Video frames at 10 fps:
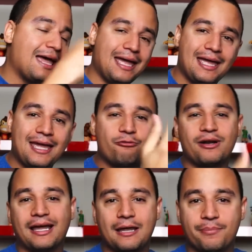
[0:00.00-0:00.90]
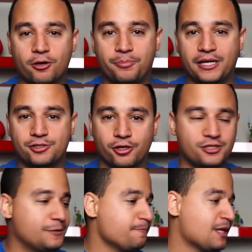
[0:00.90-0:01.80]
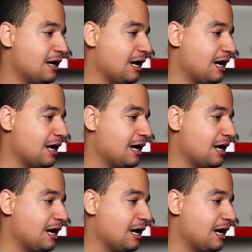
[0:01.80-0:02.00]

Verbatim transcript: And when I get better pictures,